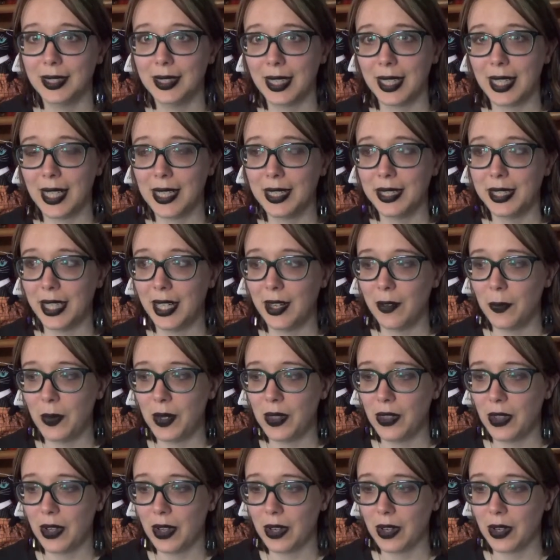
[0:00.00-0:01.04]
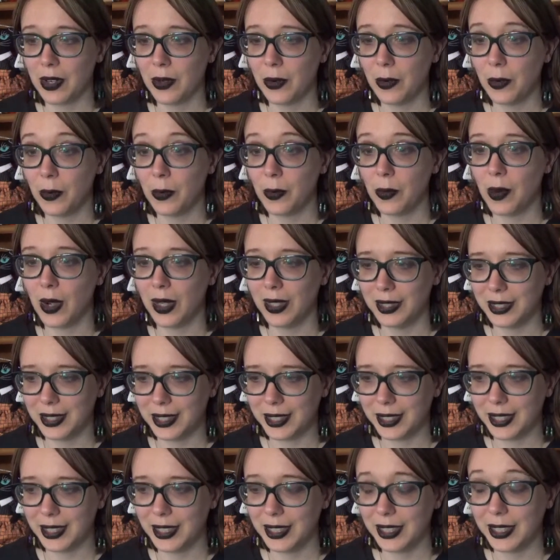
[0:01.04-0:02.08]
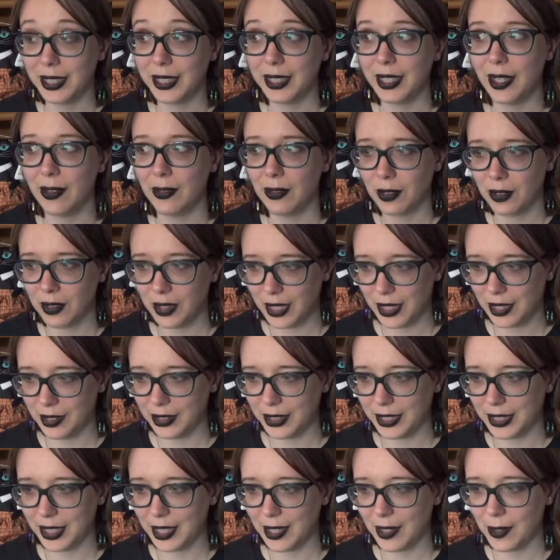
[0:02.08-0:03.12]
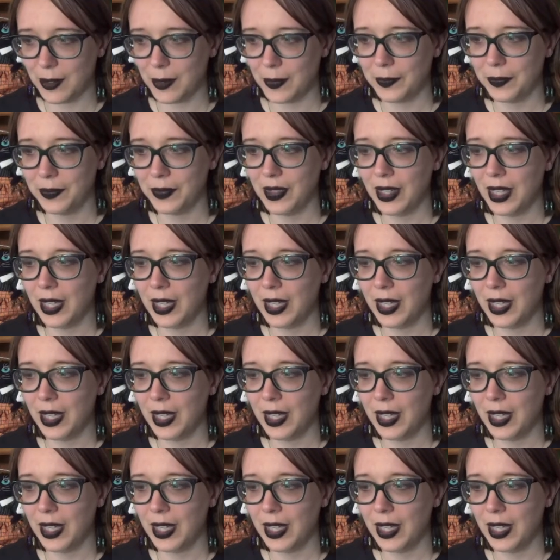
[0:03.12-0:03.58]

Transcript: like I said, I've been there once several years ago.